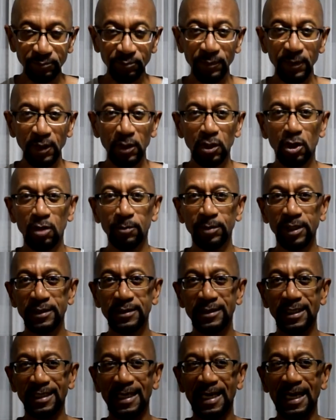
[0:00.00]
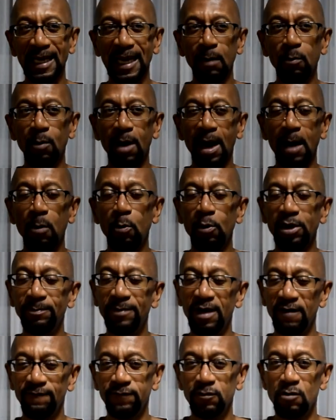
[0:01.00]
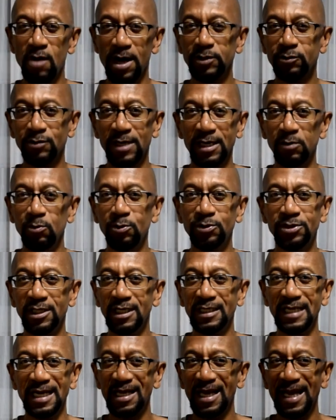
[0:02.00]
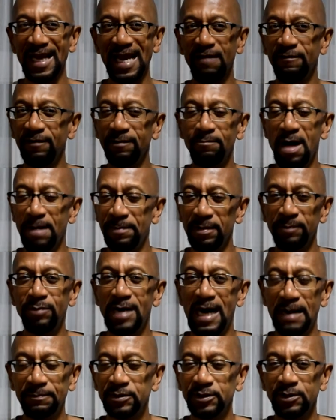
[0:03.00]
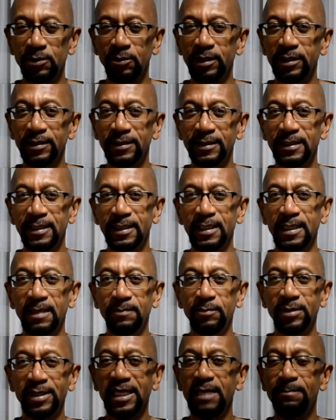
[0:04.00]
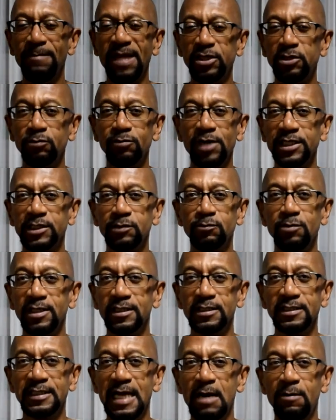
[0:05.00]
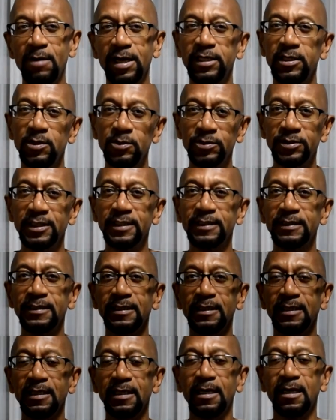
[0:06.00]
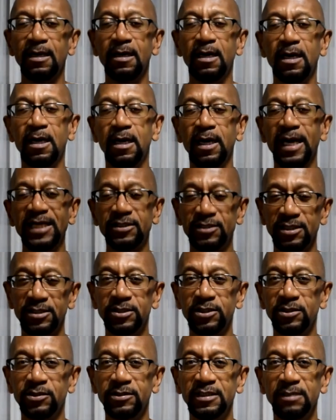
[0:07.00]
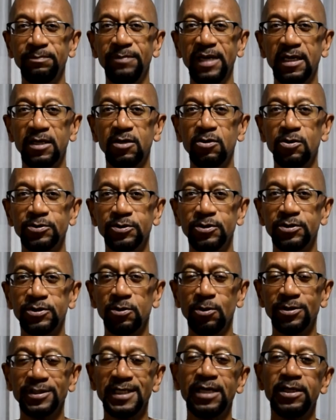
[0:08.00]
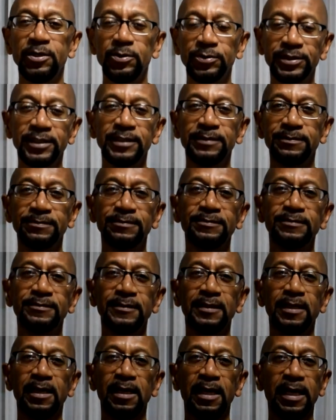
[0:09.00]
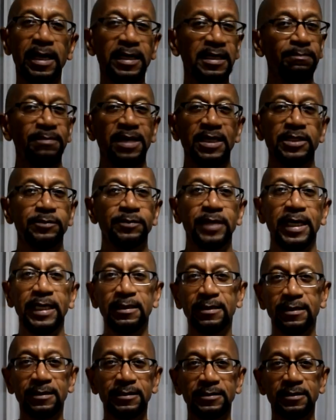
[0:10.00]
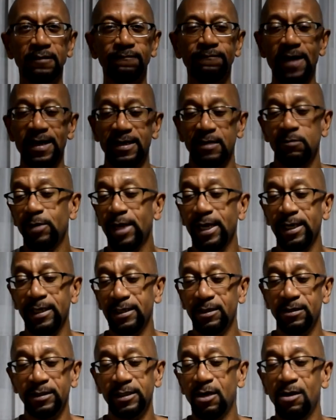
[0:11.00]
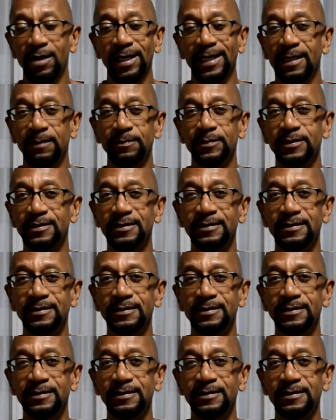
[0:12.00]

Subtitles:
You know, like I said, I worry about fraud, so I don't use it every mom and pop store. But any major restaurants now, I use it. Exito, the big grocery stores, I use it. I get the best rate. So find a way, you know, it all helps.